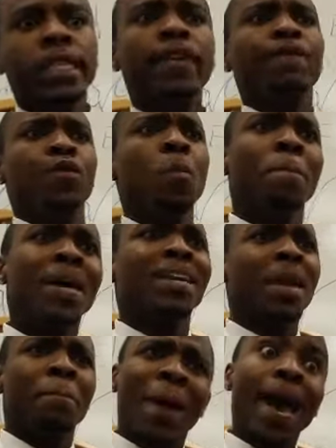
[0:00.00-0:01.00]
give you money to
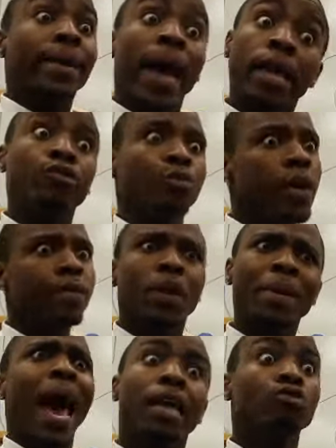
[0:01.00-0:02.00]
buy an ice cream from the
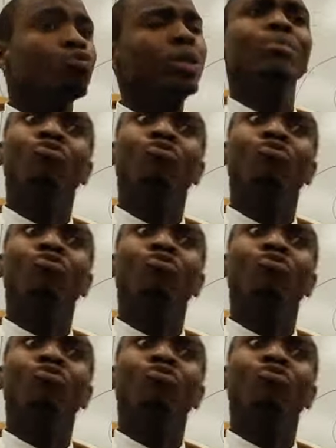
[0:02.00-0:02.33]
ice cream